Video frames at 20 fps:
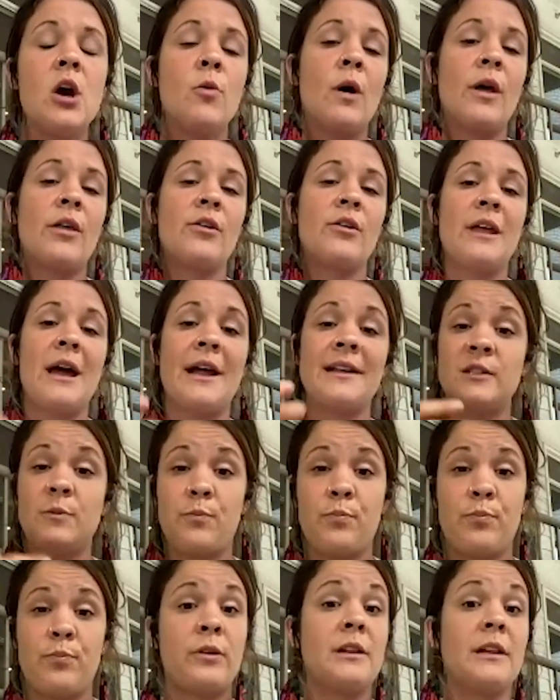whether
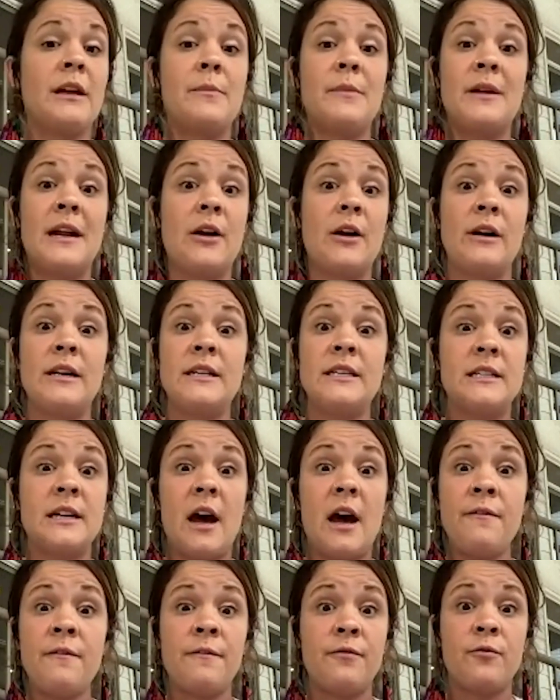that's preliminary
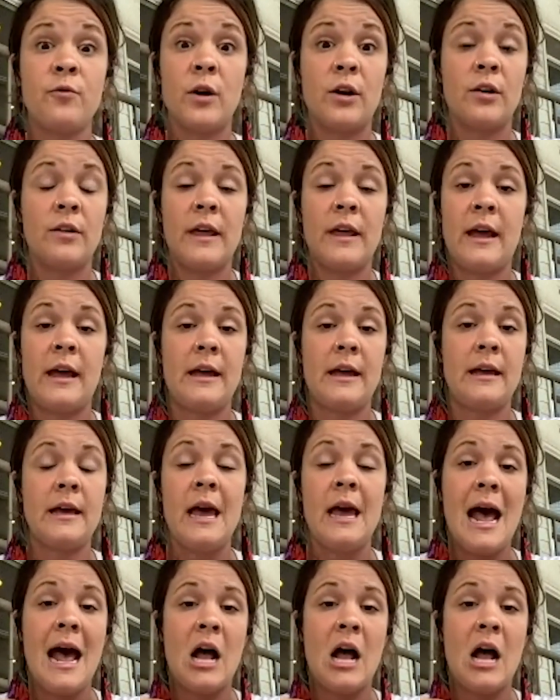stuff where they